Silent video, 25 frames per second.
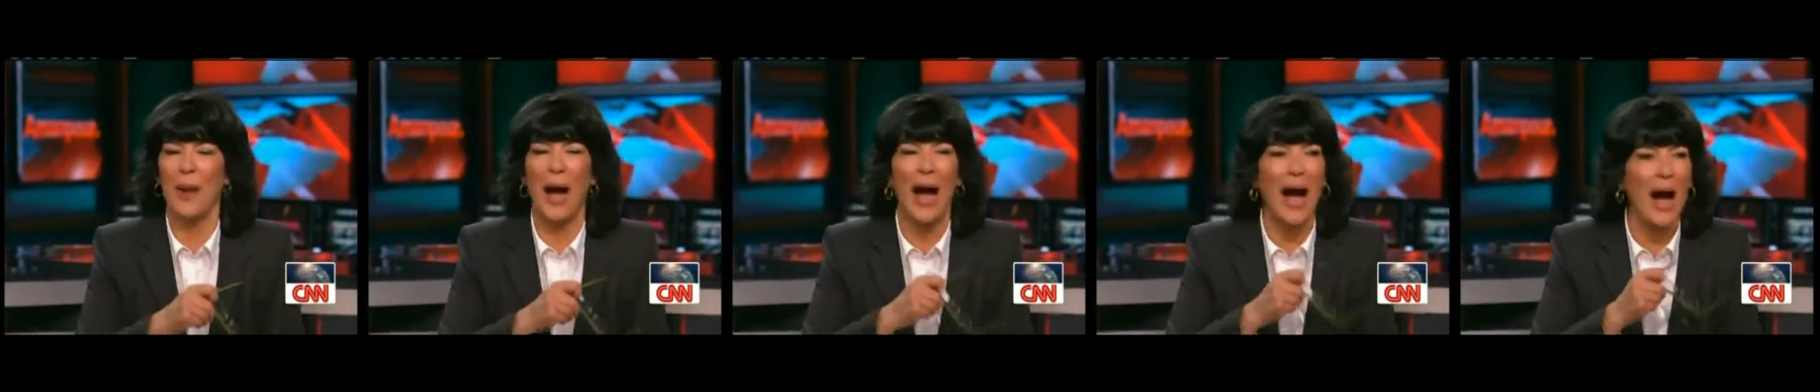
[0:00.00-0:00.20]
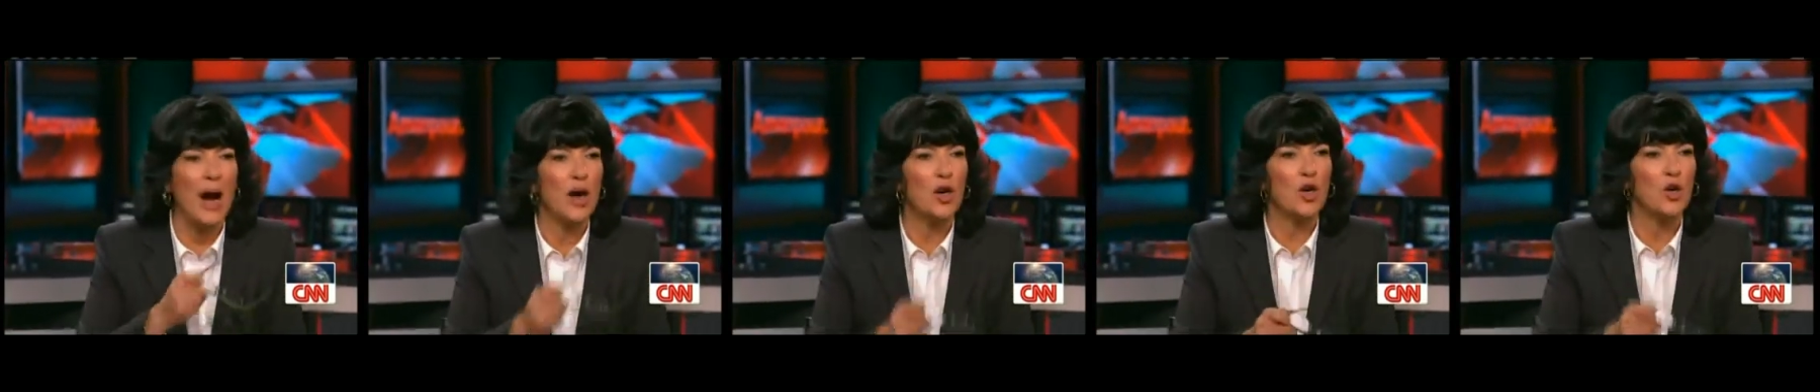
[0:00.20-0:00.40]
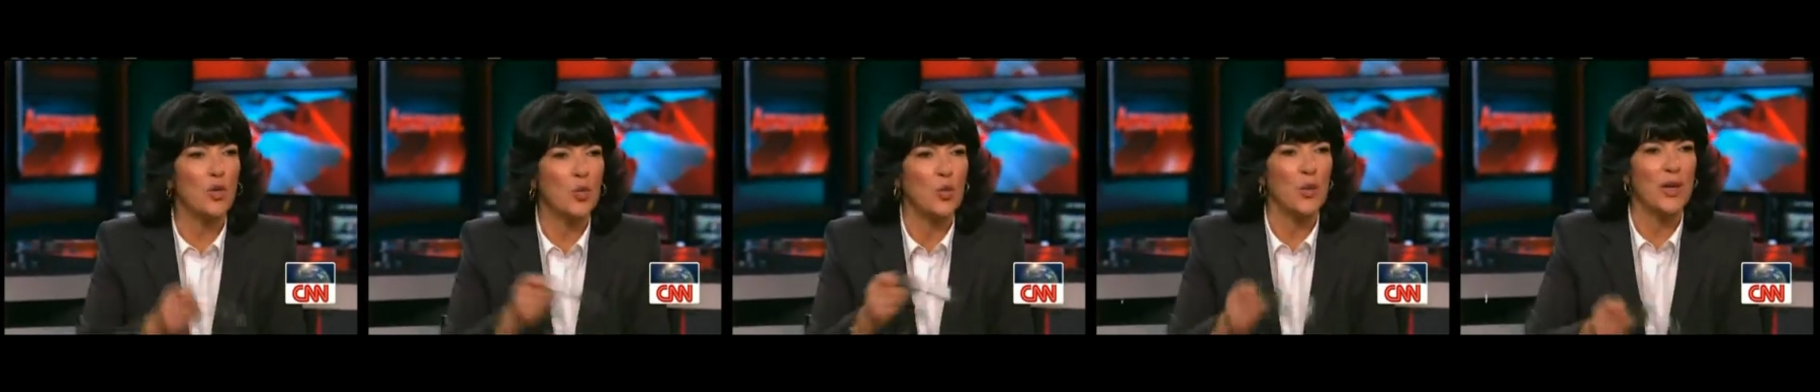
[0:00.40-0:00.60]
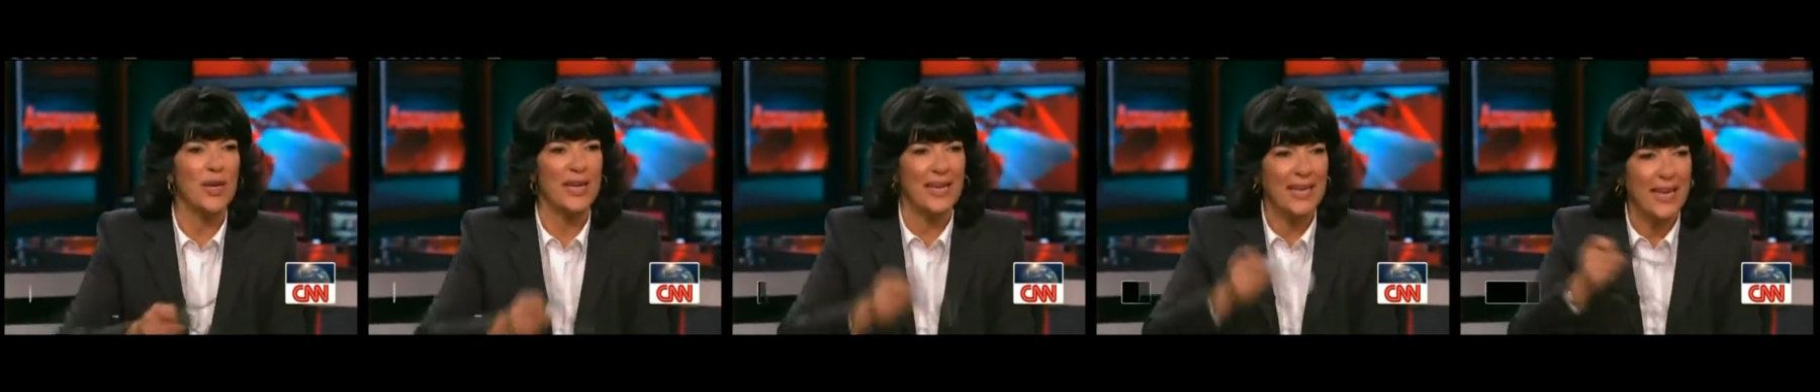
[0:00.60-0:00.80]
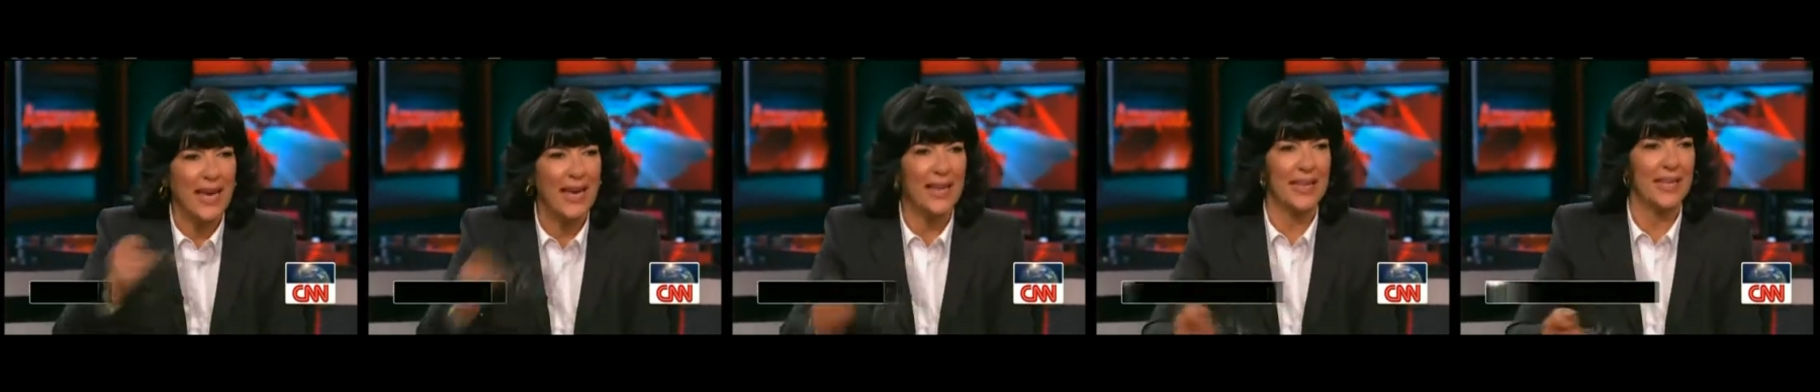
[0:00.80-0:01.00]
how can we
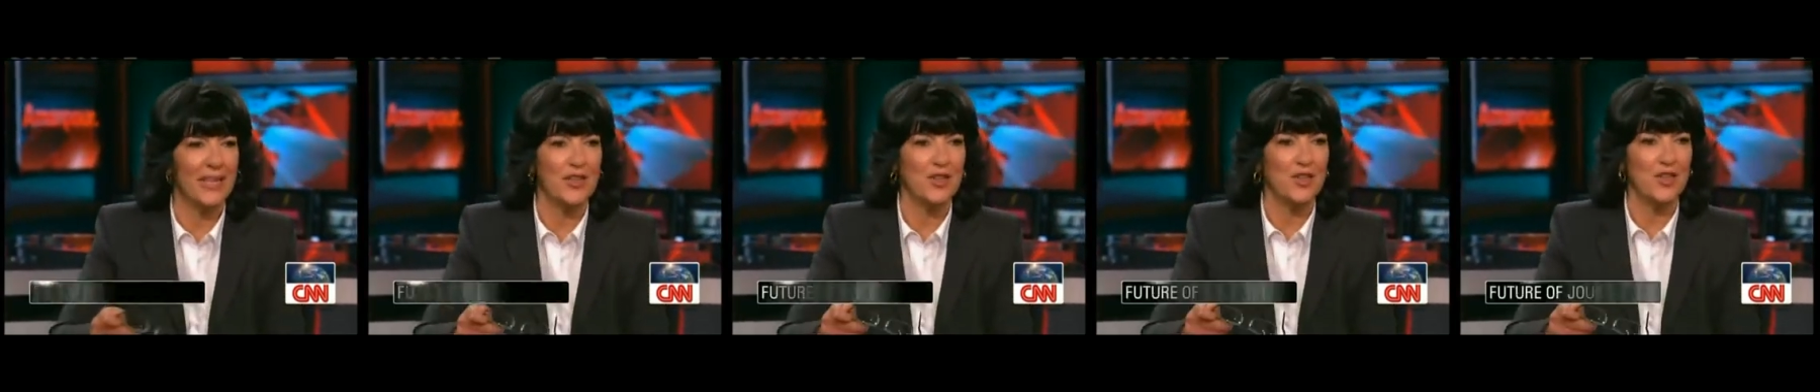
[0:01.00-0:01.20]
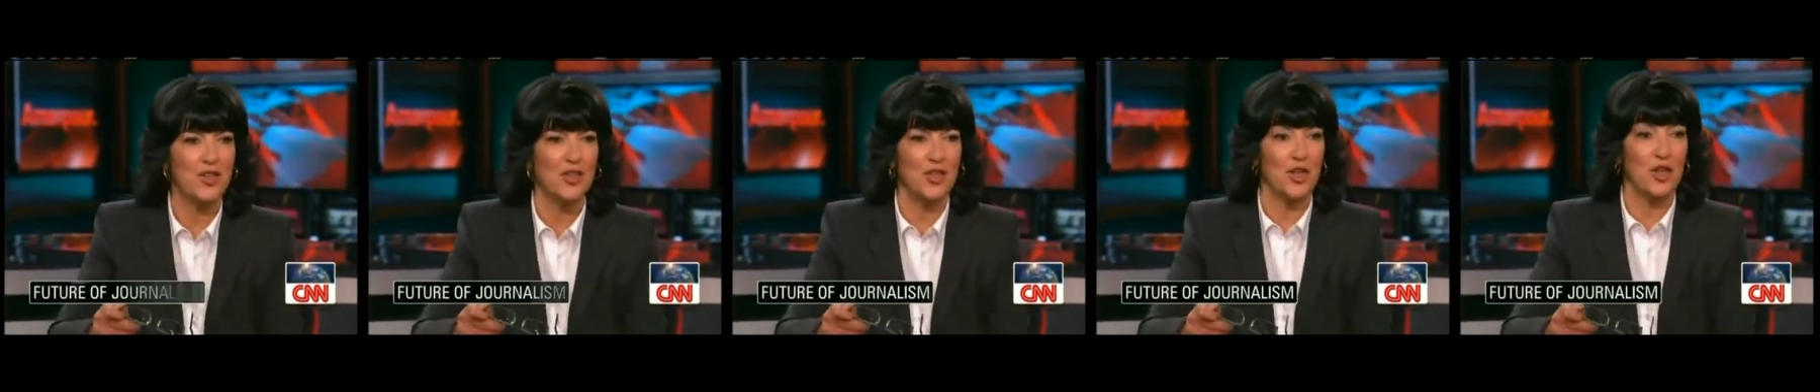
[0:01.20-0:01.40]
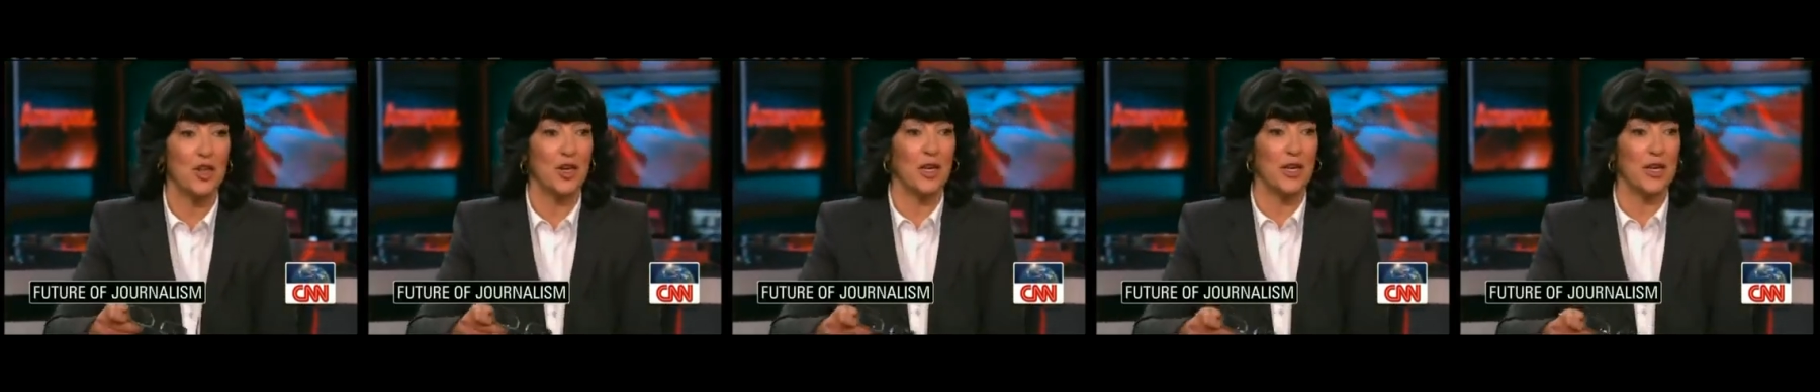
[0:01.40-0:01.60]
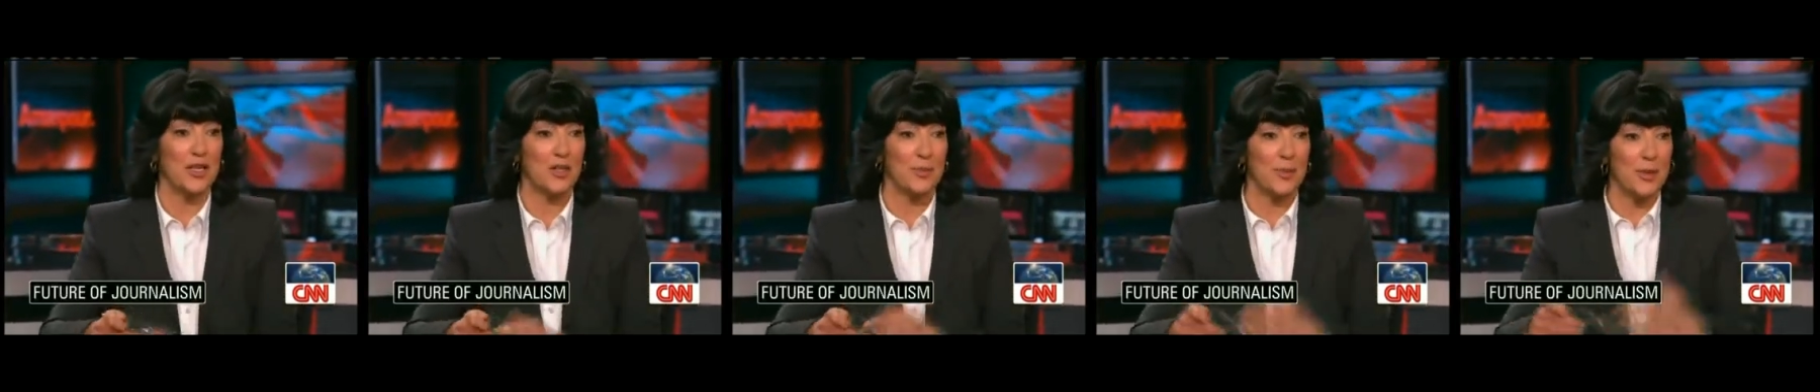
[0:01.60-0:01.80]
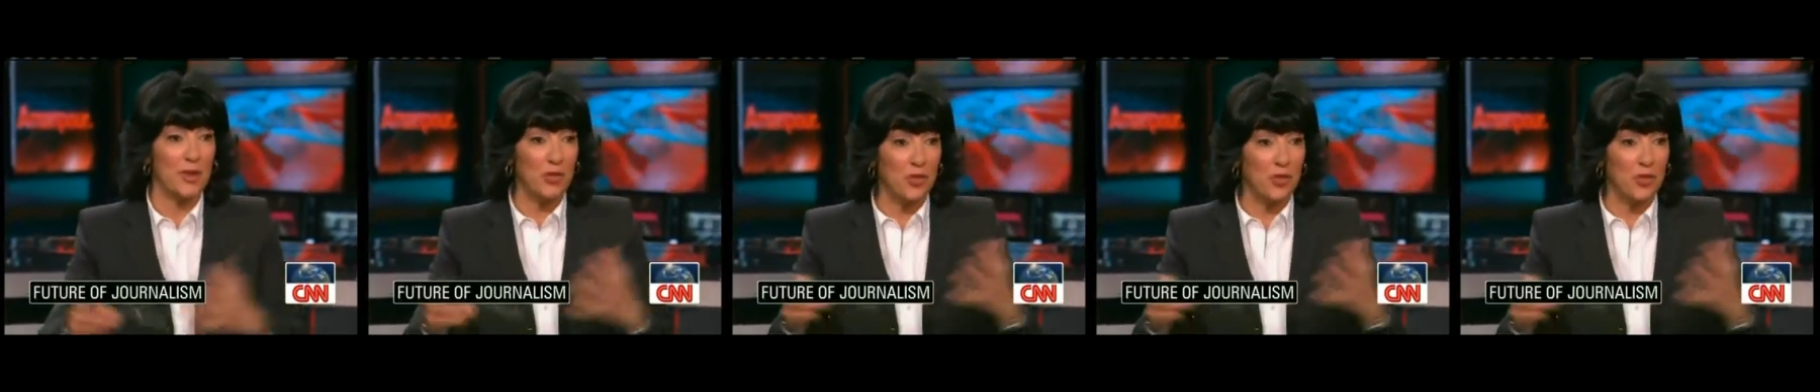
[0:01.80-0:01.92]
get into journalism?